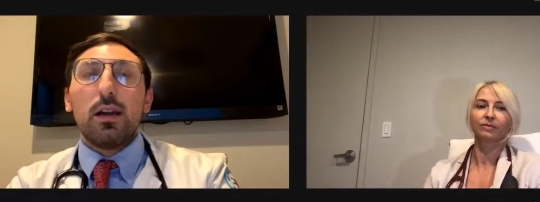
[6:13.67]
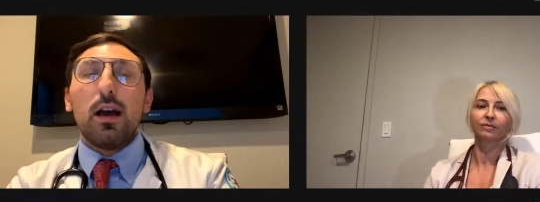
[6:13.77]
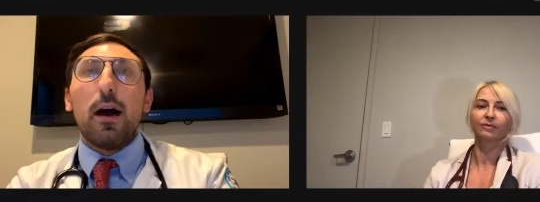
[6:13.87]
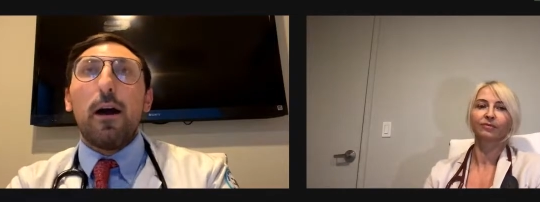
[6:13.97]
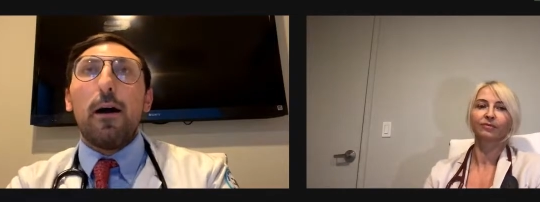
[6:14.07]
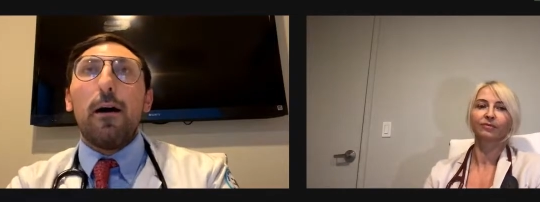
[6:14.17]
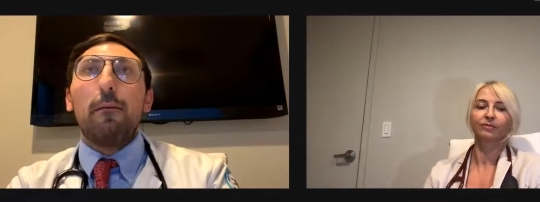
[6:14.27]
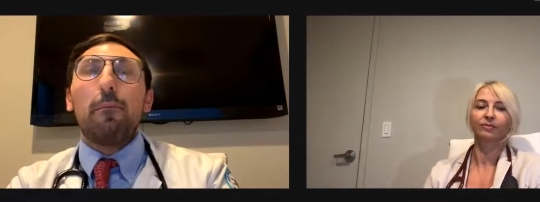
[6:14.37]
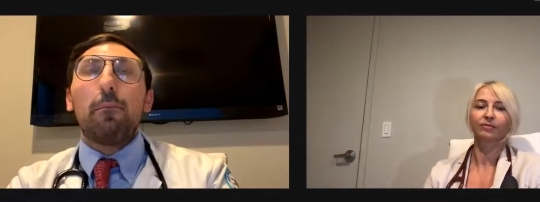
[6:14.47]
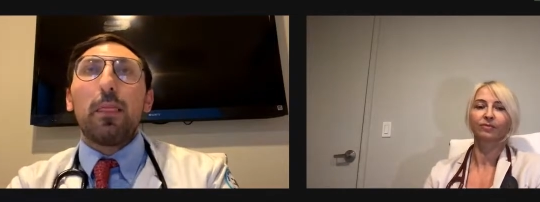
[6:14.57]

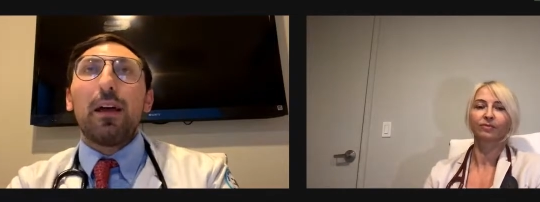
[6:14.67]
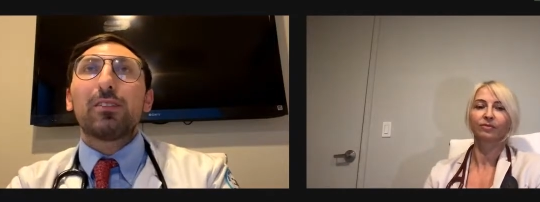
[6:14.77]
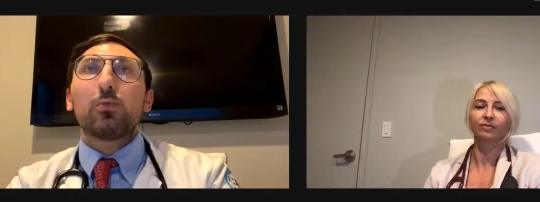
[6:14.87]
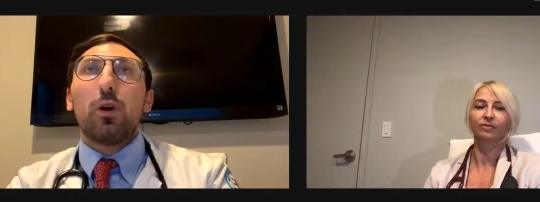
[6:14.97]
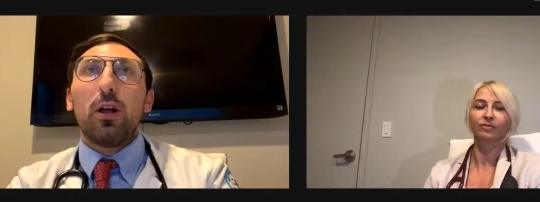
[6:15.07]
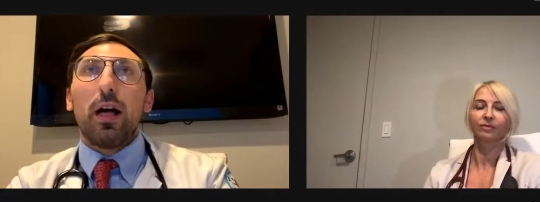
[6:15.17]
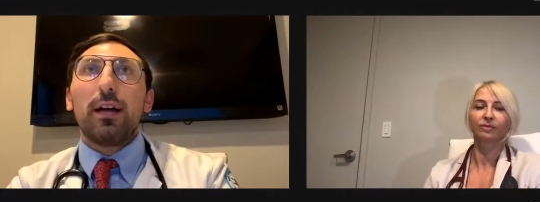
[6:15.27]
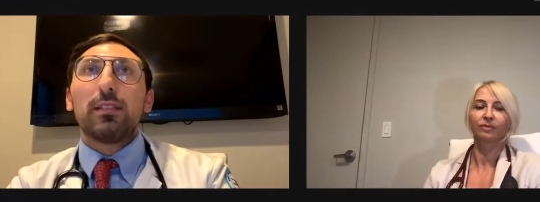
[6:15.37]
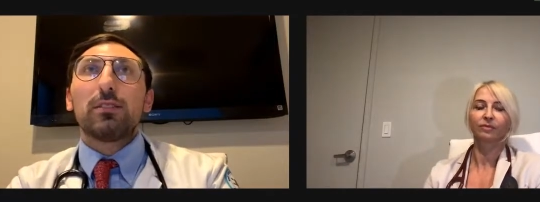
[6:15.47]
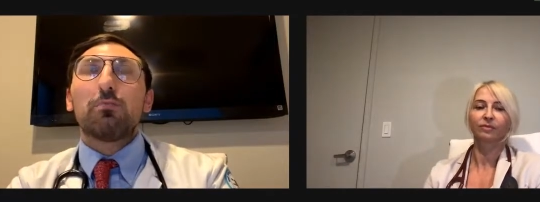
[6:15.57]
Speaker 1: um, as well
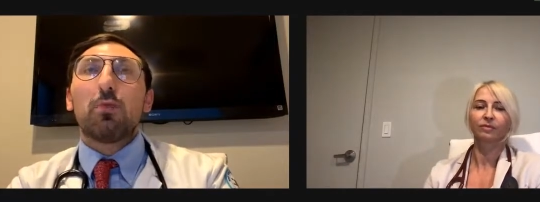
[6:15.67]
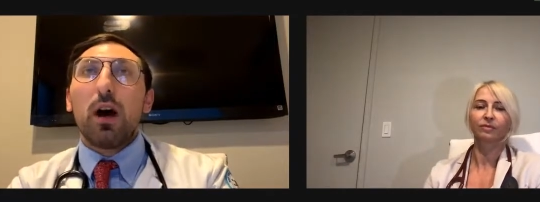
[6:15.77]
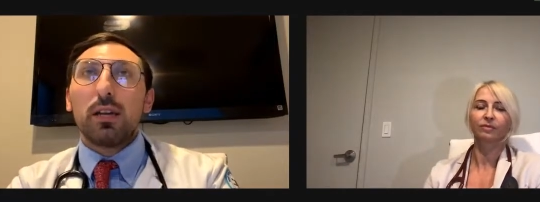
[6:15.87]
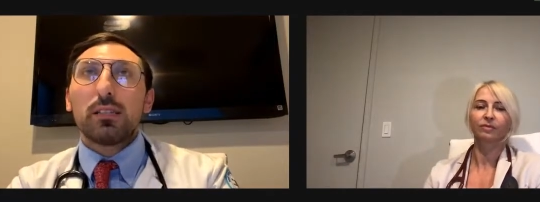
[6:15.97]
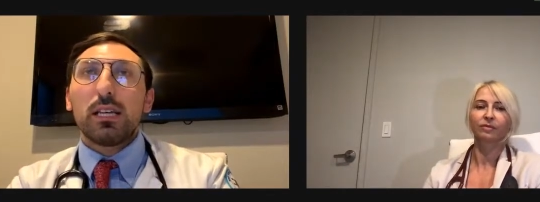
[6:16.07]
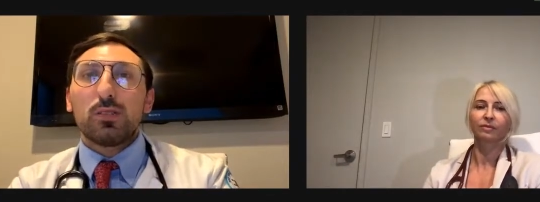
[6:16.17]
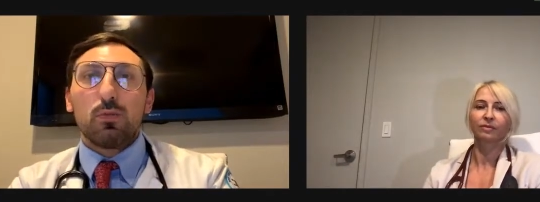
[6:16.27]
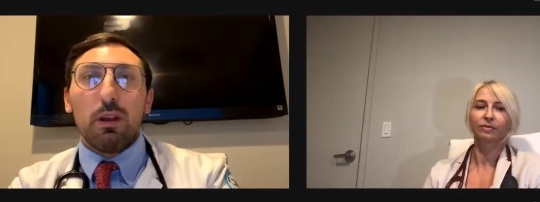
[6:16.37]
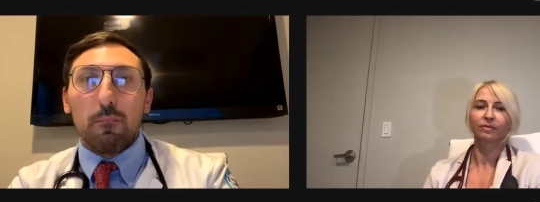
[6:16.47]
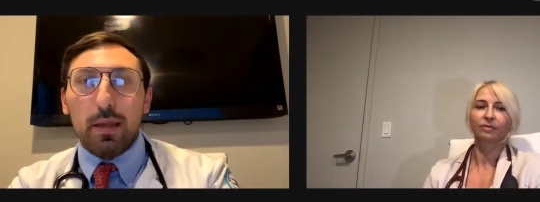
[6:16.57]
as processed
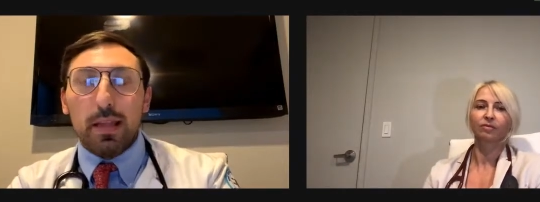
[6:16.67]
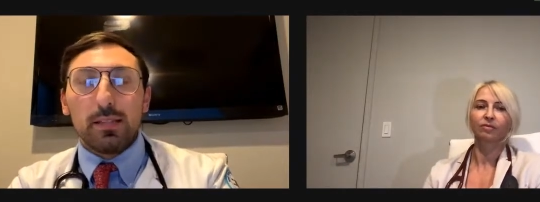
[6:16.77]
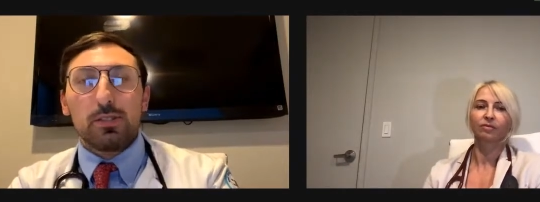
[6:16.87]
red meats.